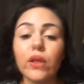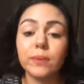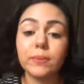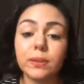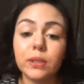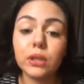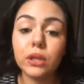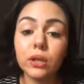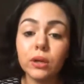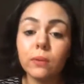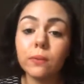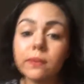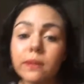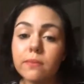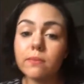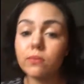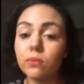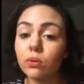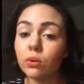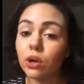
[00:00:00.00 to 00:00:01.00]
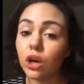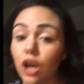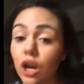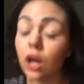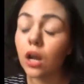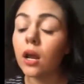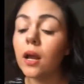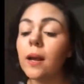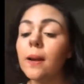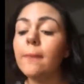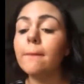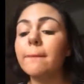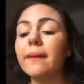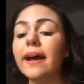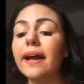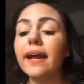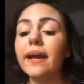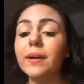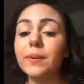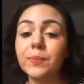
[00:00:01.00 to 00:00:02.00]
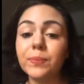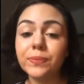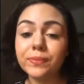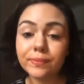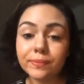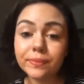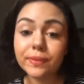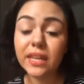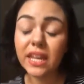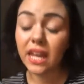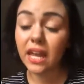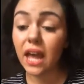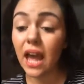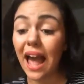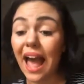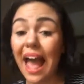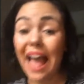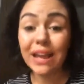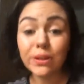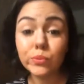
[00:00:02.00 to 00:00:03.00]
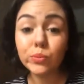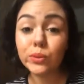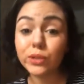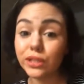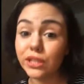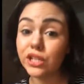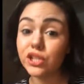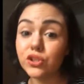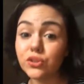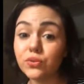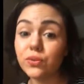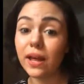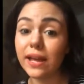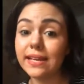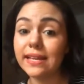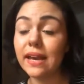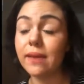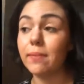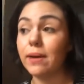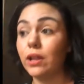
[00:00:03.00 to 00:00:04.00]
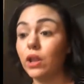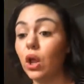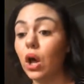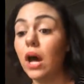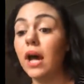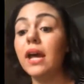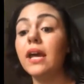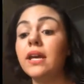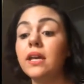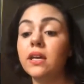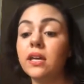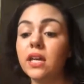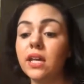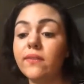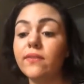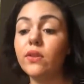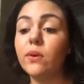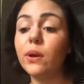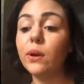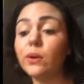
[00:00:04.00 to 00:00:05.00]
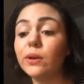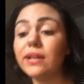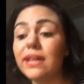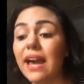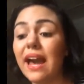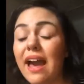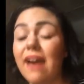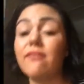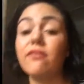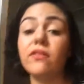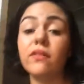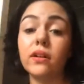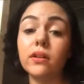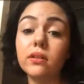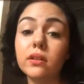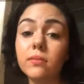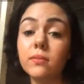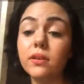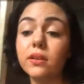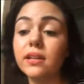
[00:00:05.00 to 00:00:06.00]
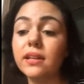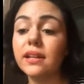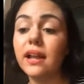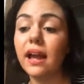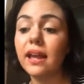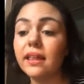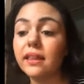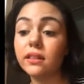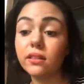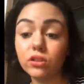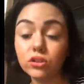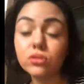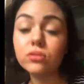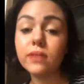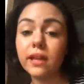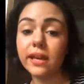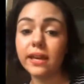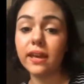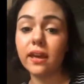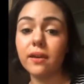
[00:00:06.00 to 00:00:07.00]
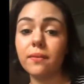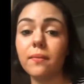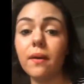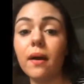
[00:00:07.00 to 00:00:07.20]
up a little bit more, but I really do like him a lot. Even though I already have a veiled chameleon, I do like him.